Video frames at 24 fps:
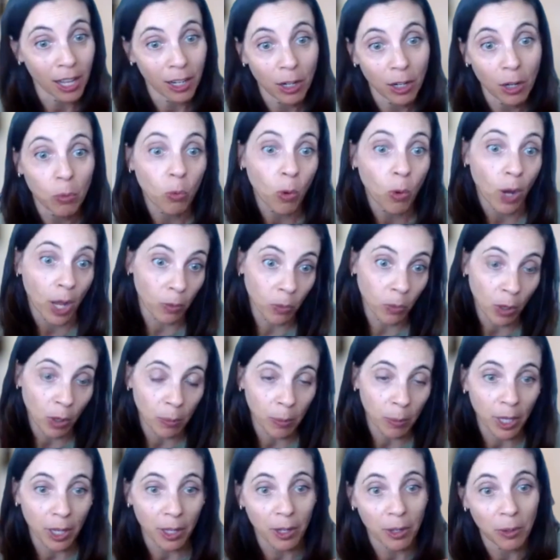and a white
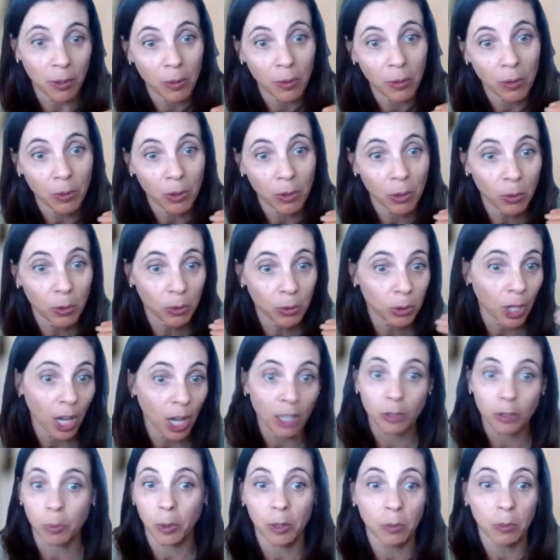woman whose
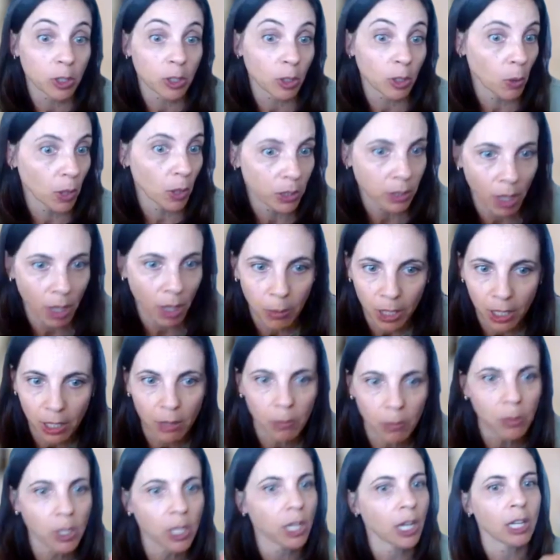husband was always coming
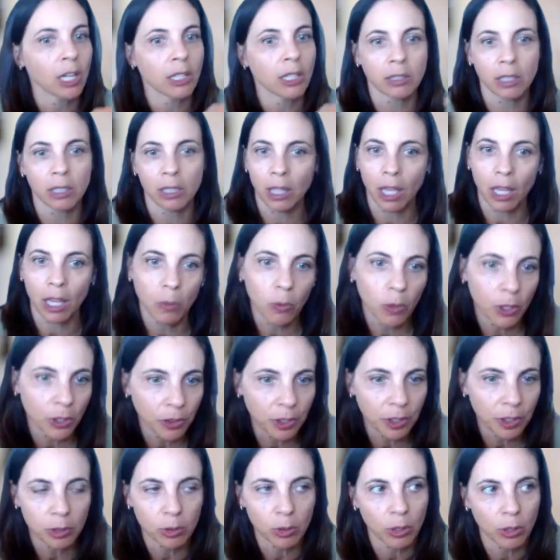to the meetings and like
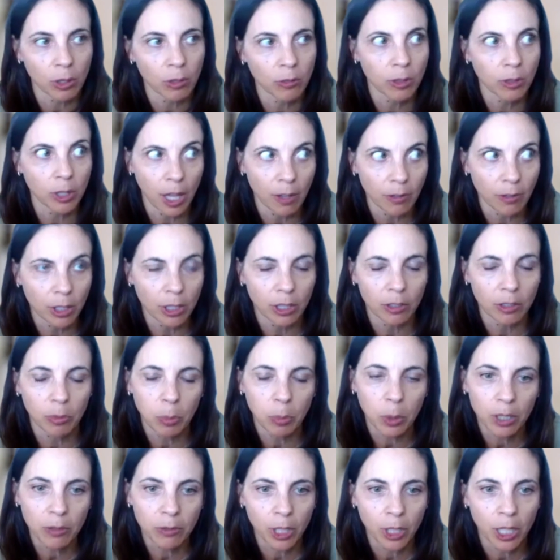with this sort of level
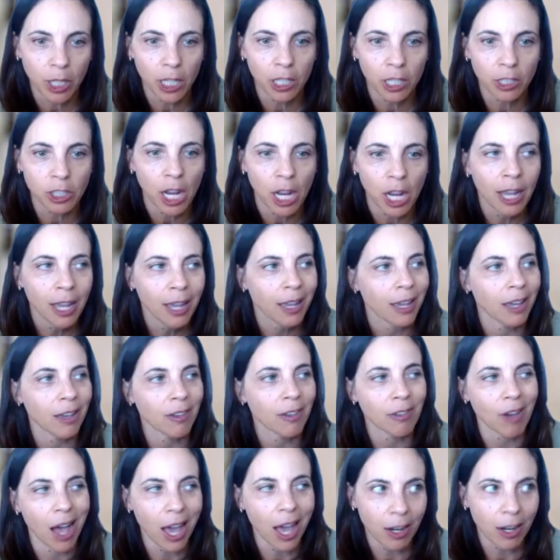of privilege,
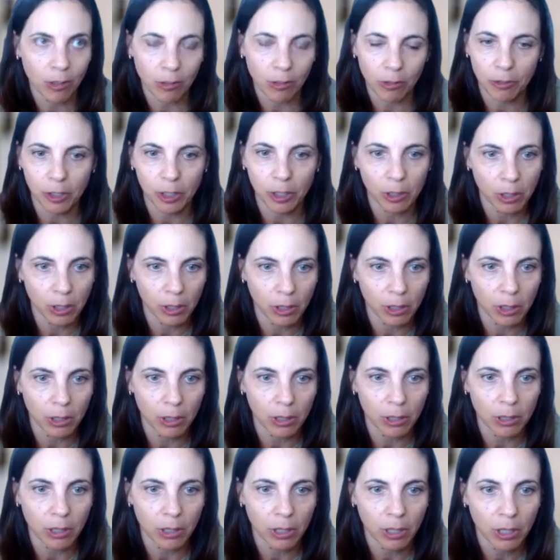if I don't feel
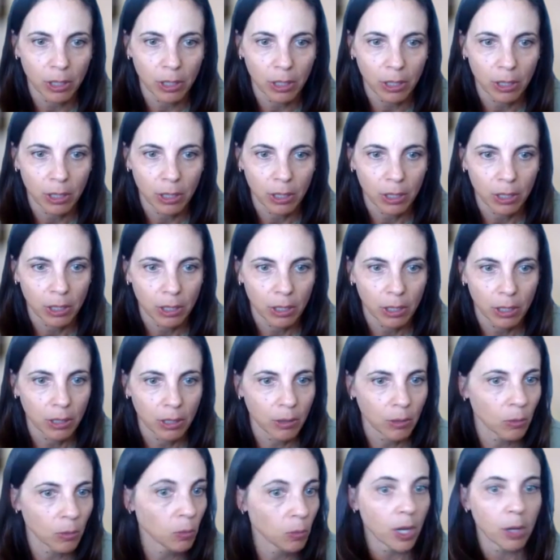heard,
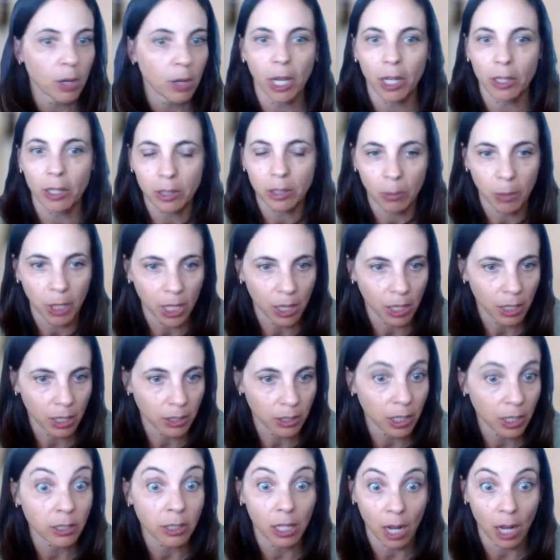what about somebody
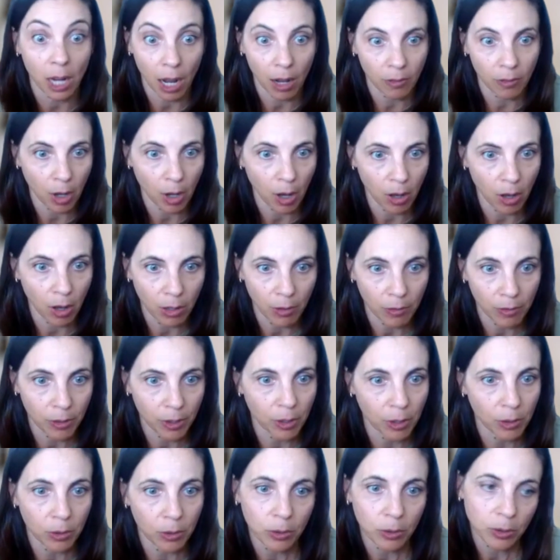that doesn't have all
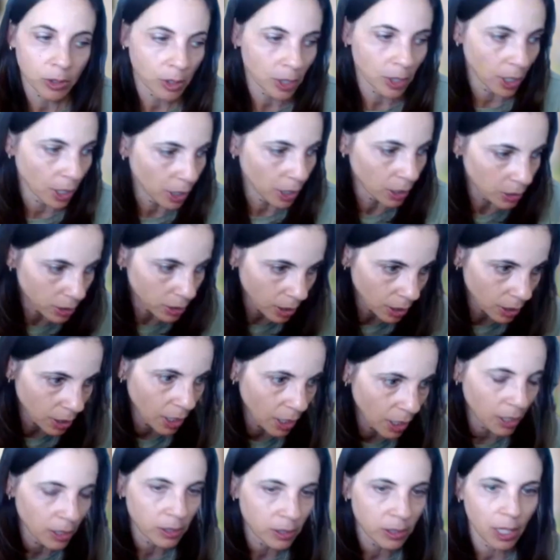of those things that
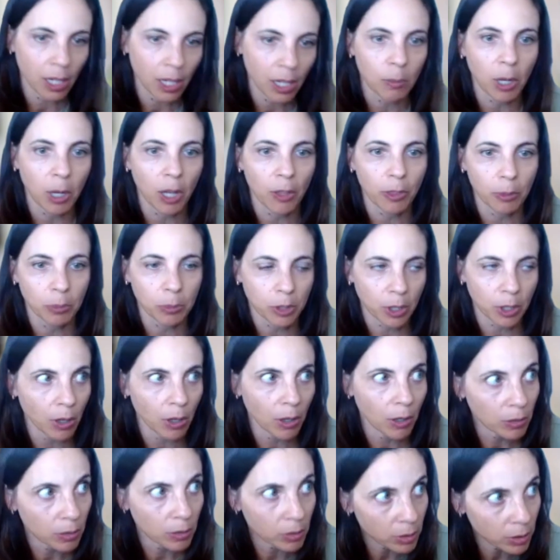they can say about
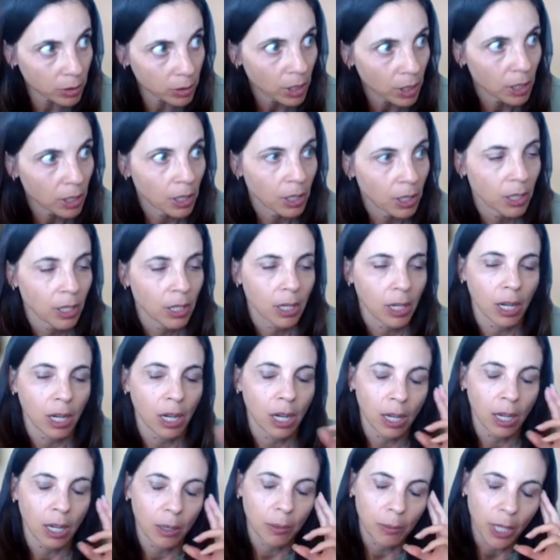themselves
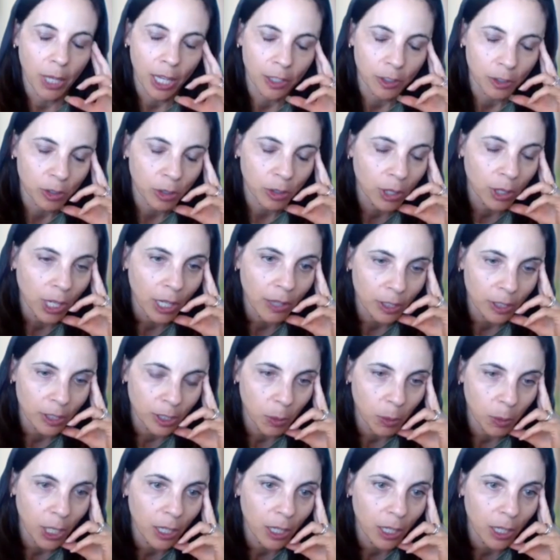entering the